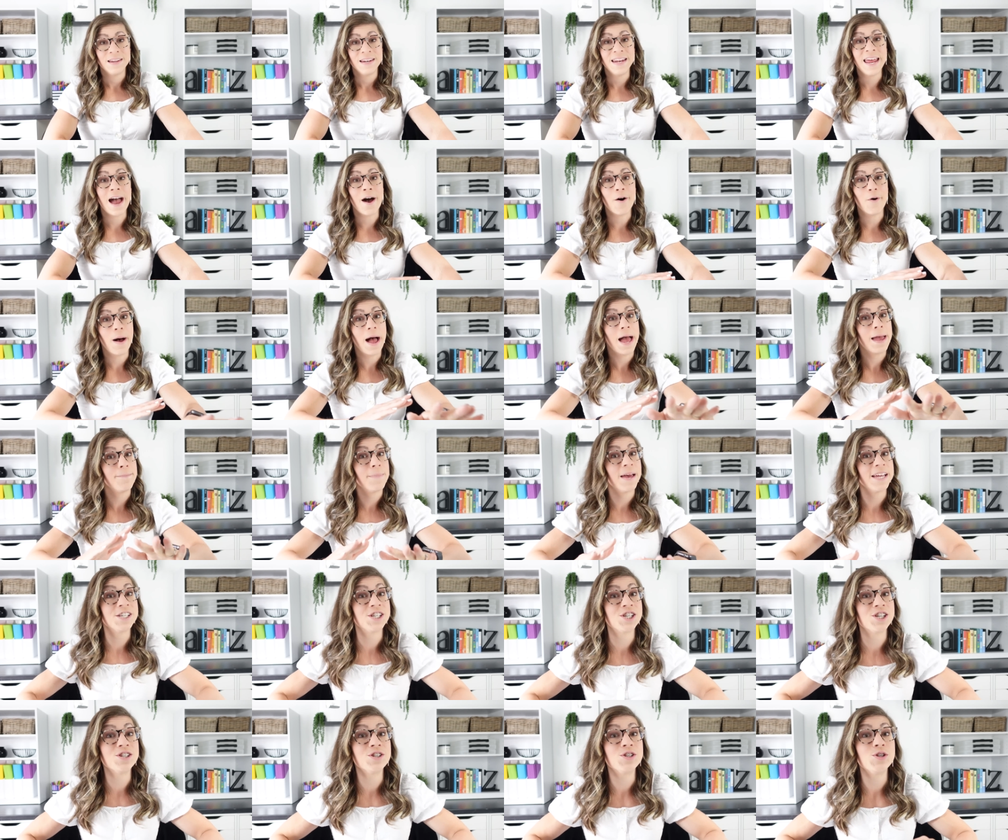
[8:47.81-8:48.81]
Now, I
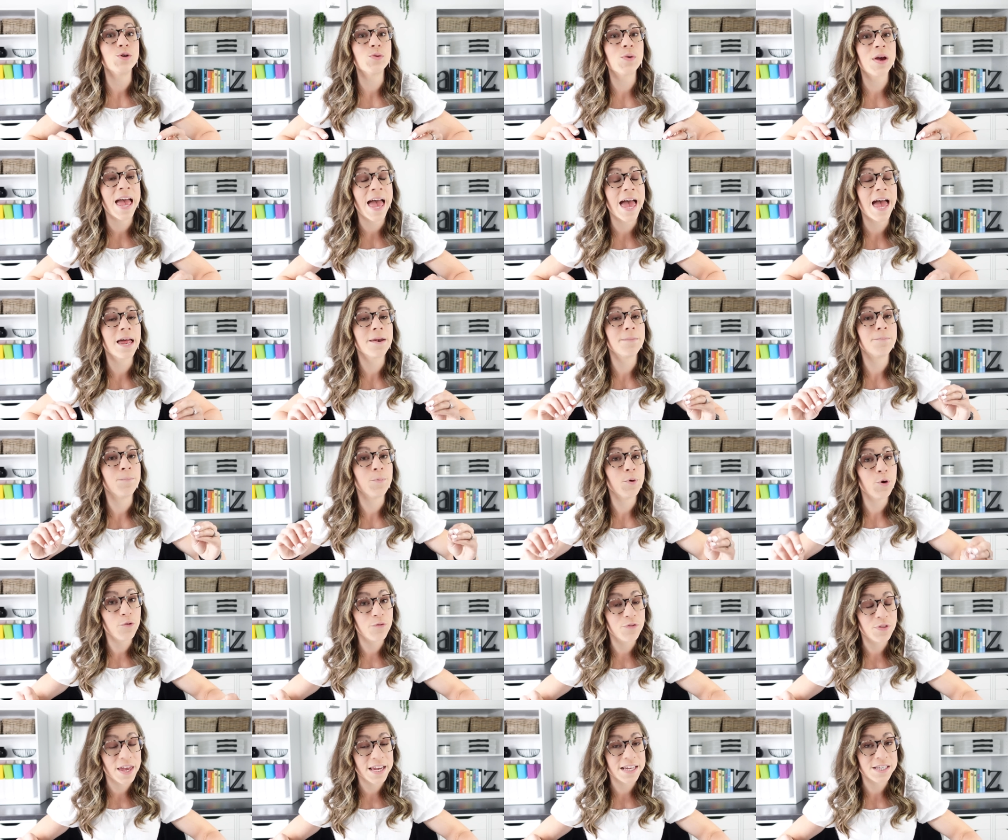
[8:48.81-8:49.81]
mentioned you can
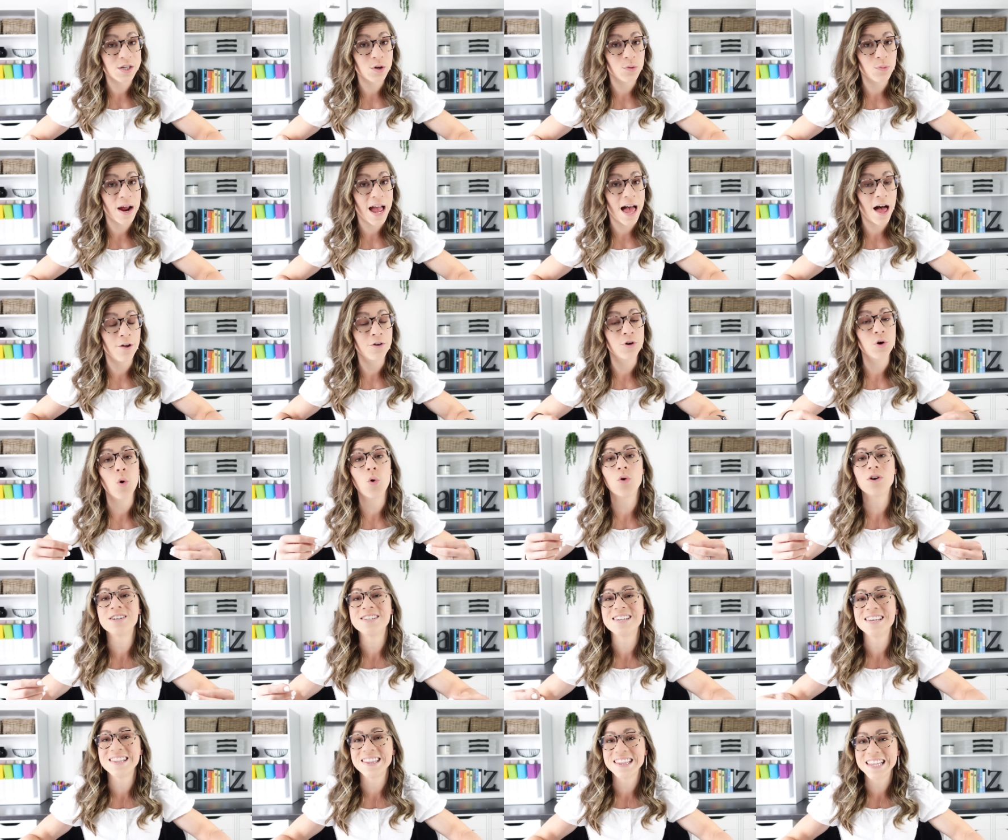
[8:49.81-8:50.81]
move things around
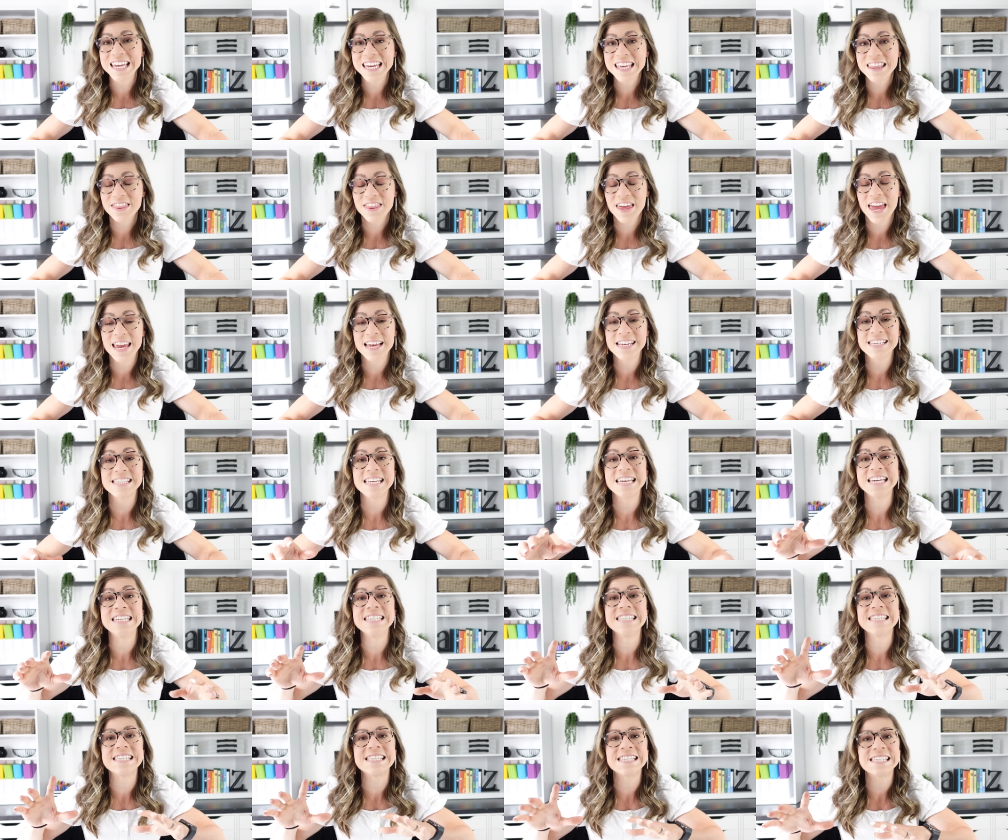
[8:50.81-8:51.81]
or delete things
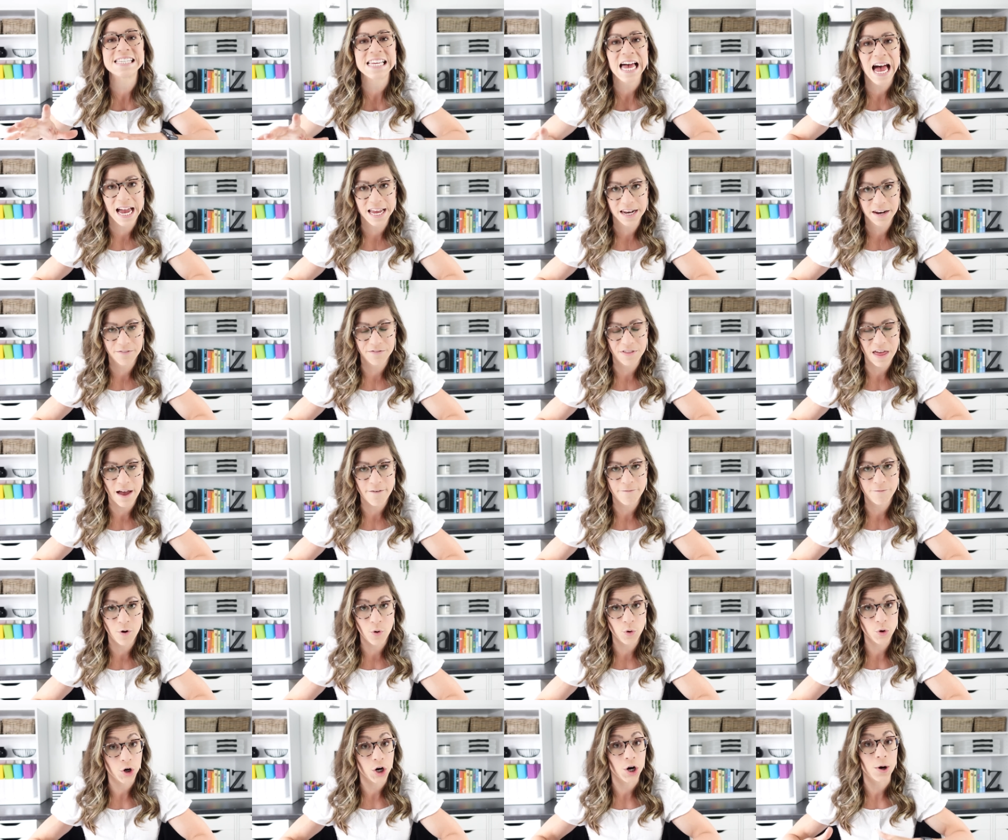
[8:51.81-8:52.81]
inside of that
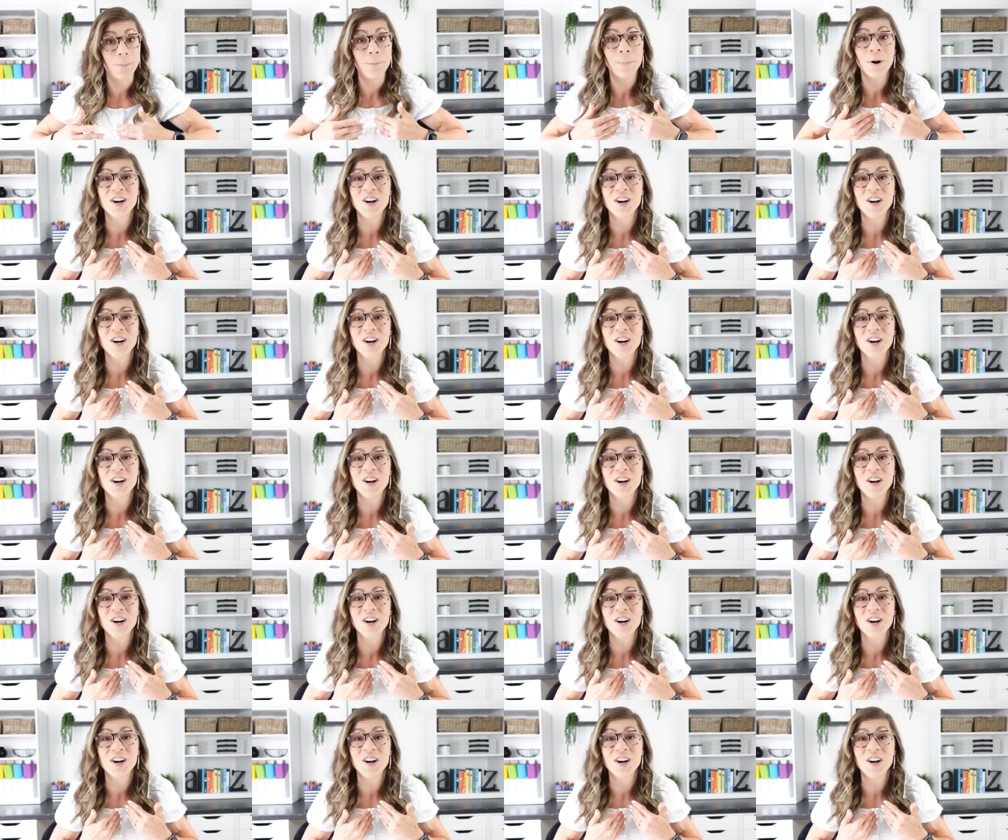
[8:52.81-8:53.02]
folder.